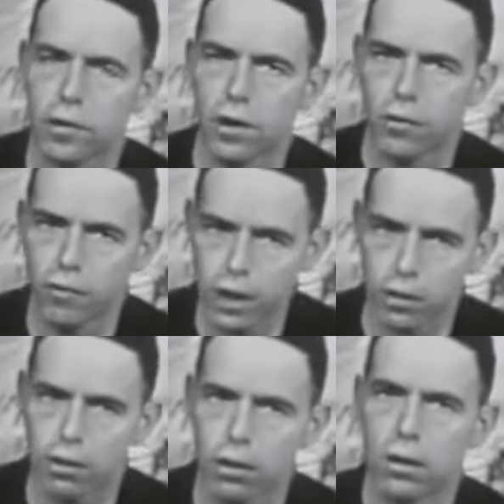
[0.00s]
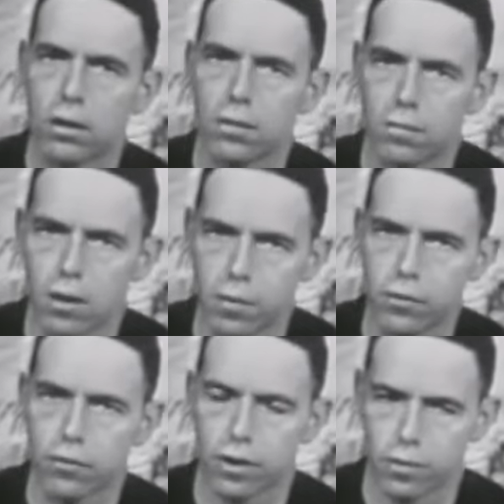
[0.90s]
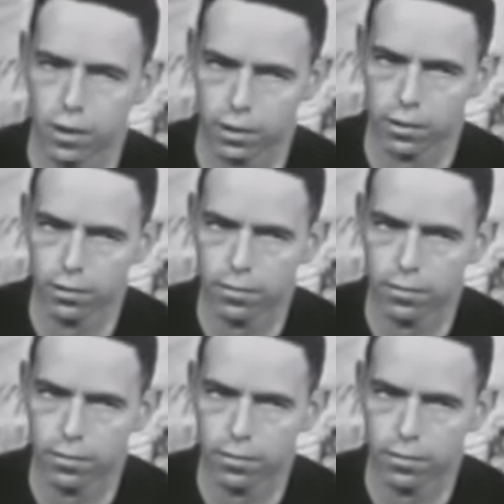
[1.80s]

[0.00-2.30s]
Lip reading: real momentary world.